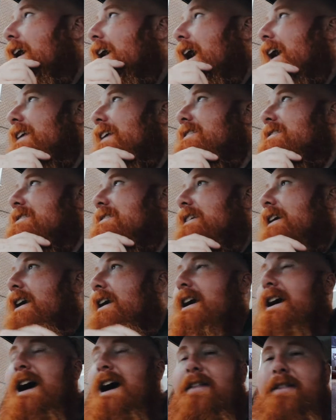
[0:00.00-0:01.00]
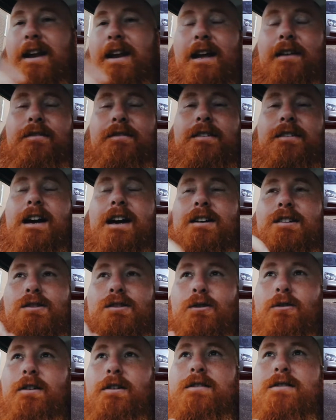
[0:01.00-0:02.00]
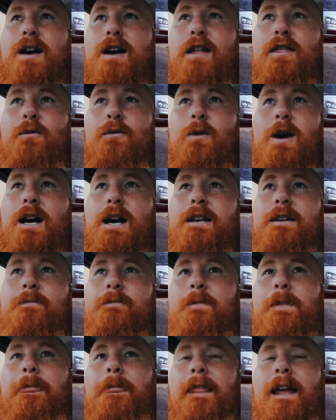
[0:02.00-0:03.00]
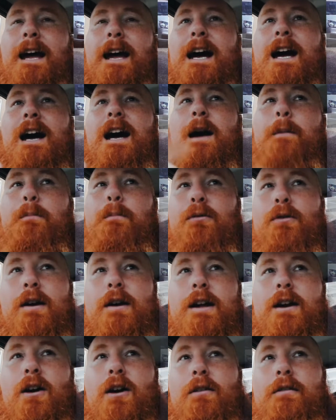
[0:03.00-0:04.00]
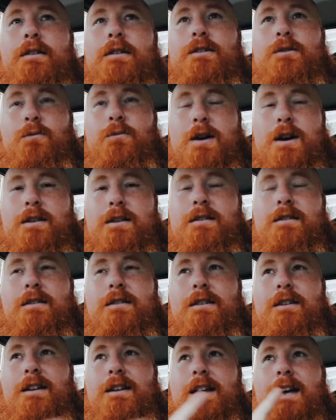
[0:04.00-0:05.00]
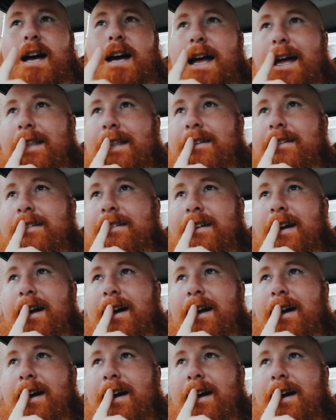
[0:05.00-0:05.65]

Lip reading: And then after that I saw another one, a bright orange one, and